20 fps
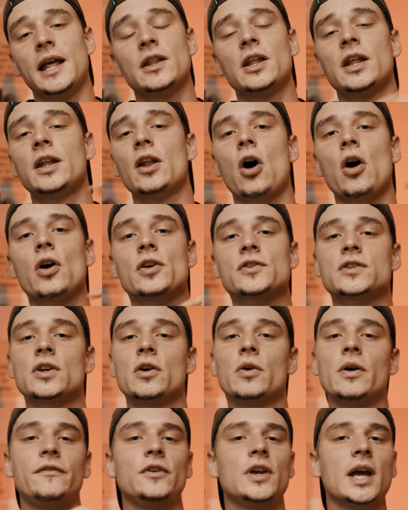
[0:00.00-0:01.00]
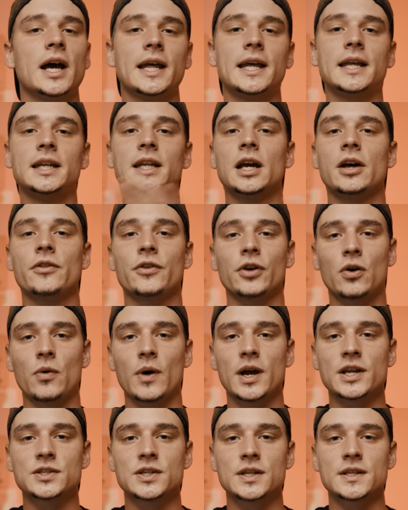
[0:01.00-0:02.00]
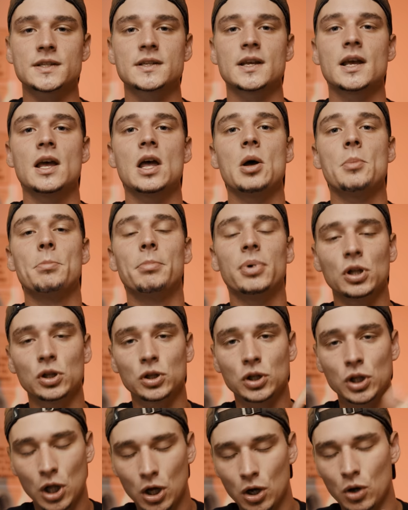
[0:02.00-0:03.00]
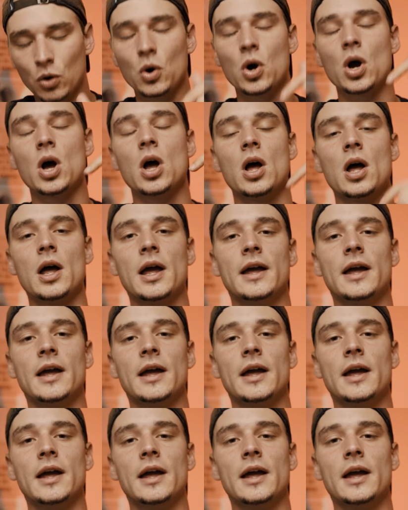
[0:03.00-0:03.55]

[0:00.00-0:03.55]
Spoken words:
And then also, if you got any other questions below,